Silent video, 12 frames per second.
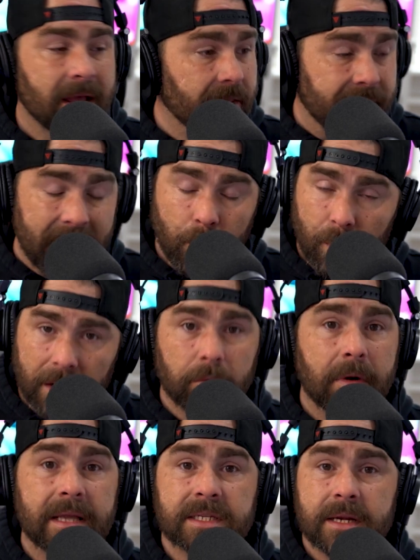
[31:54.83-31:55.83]
They will
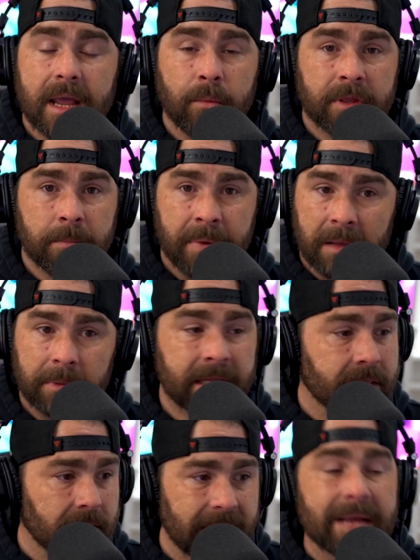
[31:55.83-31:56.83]
resonate with the public, and
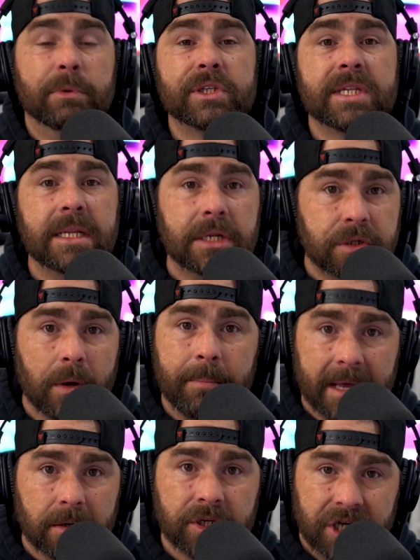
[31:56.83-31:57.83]
the labels need to do a
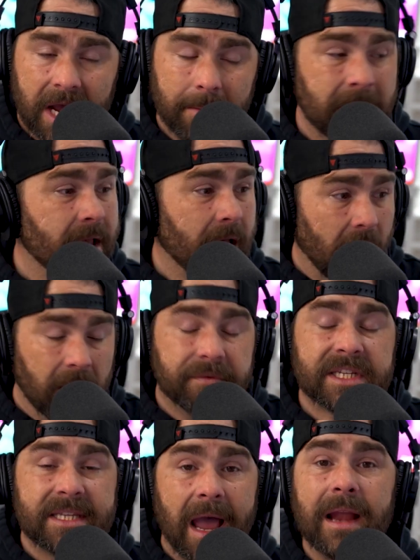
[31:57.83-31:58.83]
better job of
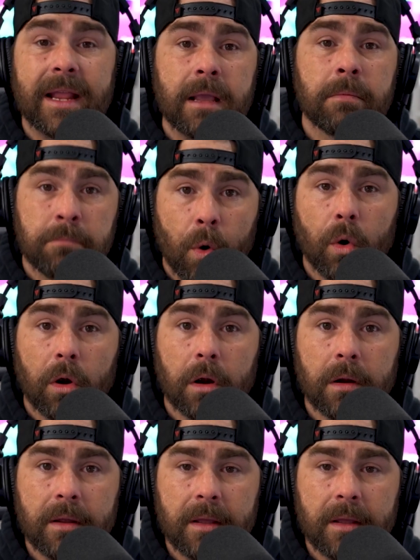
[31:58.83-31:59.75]
signing more